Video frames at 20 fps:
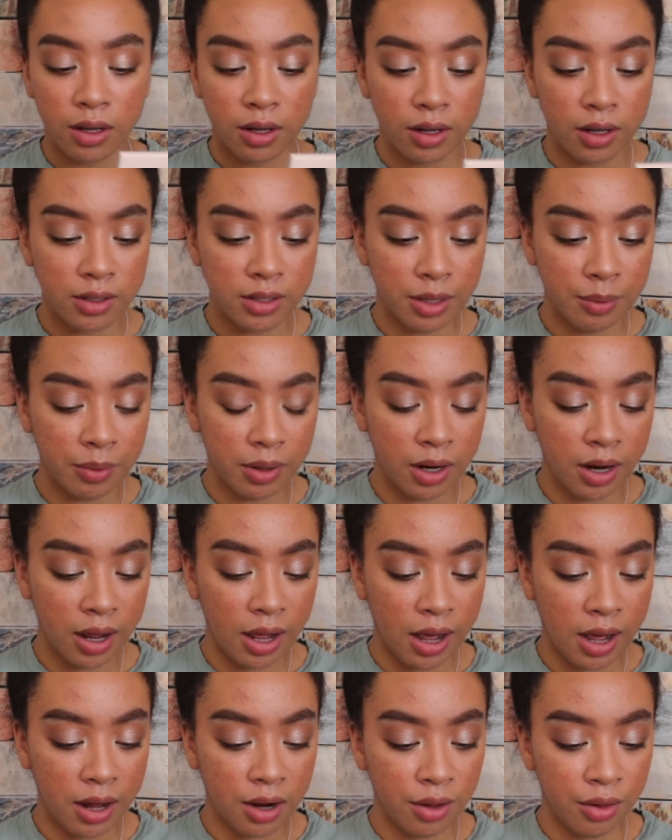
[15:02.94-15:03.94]
is I'm gonna
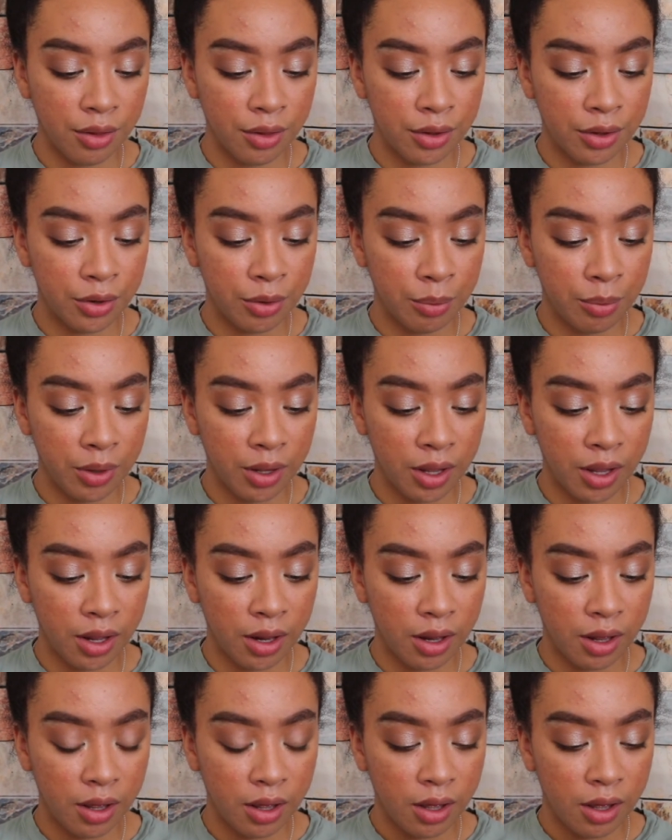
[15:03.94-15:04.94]
add a little
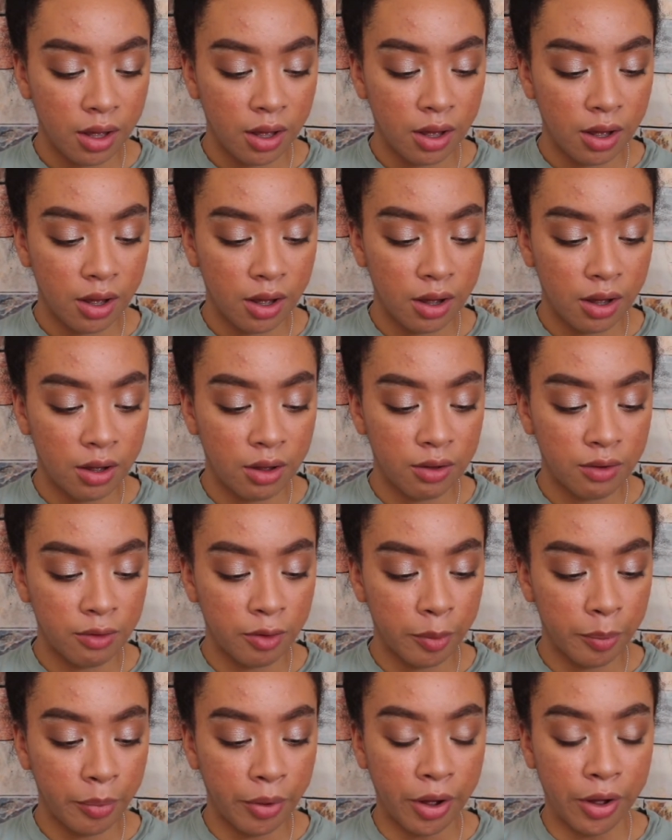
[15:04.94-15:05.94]
bit
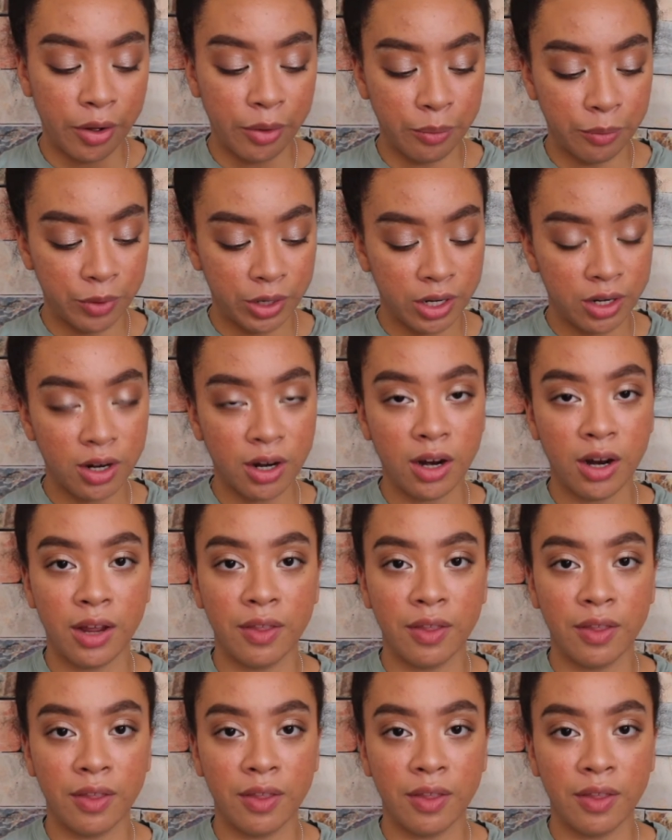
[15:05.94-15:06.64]
of palm reader